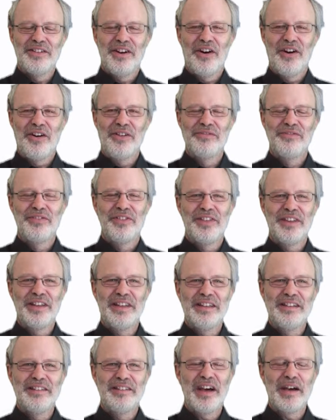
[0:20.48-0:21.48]
of
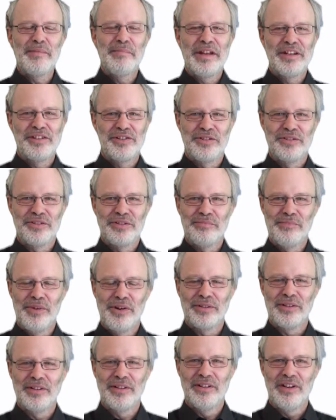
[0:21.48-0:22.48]
the dimensional
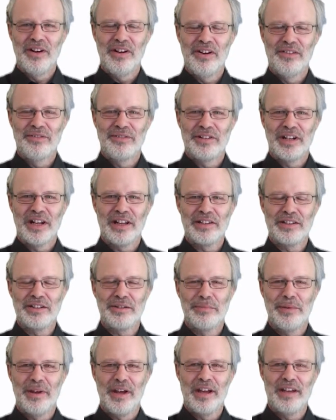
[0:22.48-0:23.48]
model of challenging
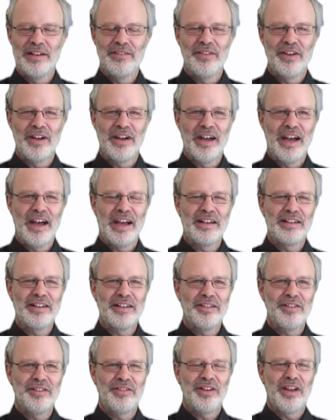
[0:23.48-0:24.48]
behaviour, and
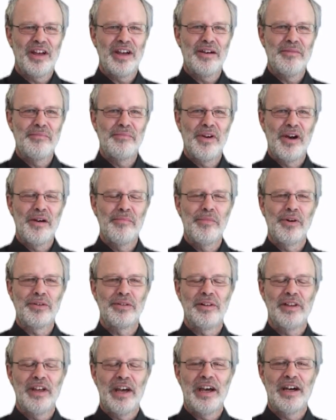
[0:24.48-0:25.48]
it's a
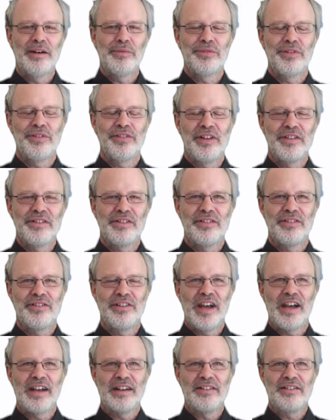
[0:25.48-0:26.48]
model that helps us
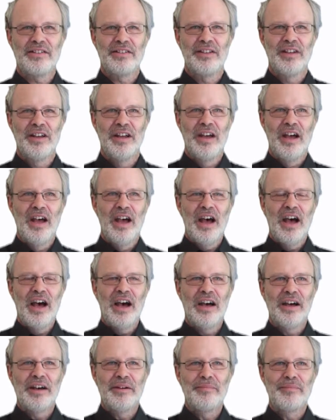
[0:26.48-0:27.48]
understand
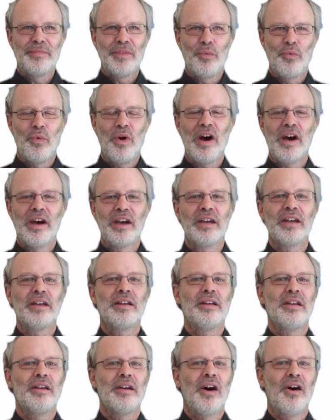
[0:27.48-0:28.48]

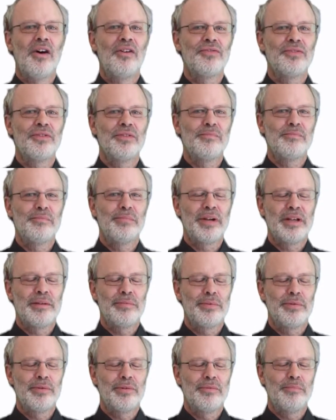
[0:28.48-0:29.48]
why often
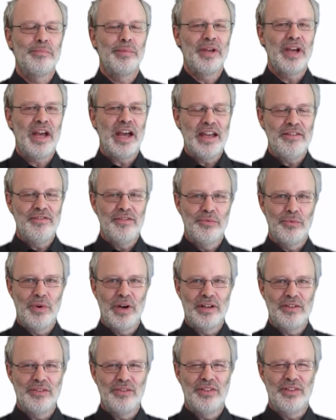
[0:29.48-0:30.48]
people behave in
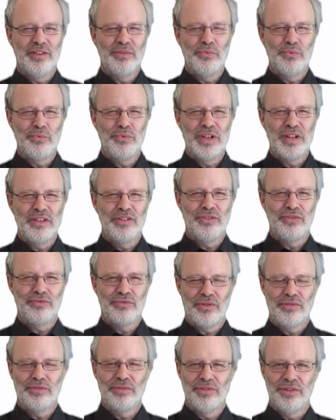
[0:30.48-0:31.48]
ways that we
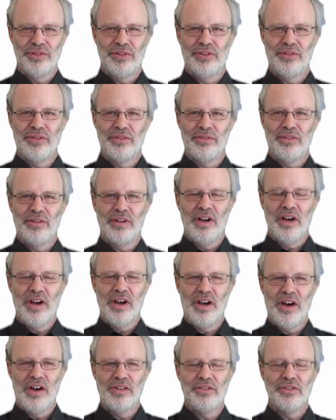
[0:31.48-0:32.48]
struggle to
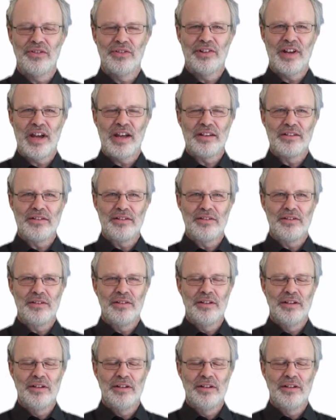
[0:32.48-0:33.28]
understand,